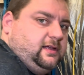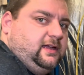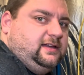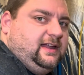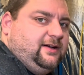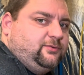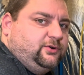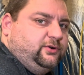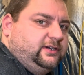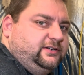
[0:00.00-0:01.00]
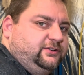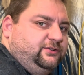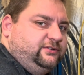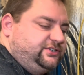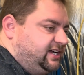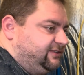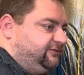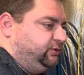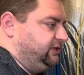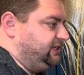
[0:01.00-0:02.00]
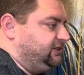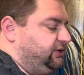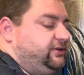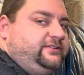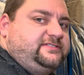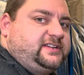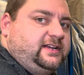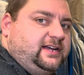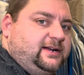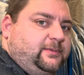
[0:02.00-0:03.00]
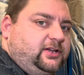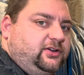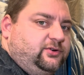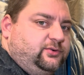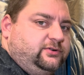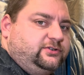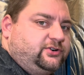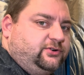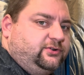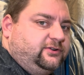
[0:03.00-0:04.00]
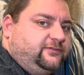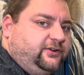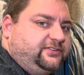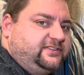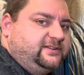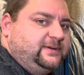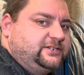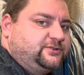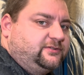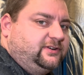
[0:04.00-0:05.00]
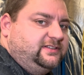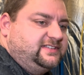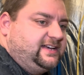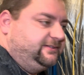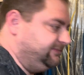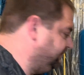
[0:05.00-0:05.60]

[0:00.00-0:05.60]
And now we're going to check fully closed, and I'm going to go turn on a faucet to make sure it runs out.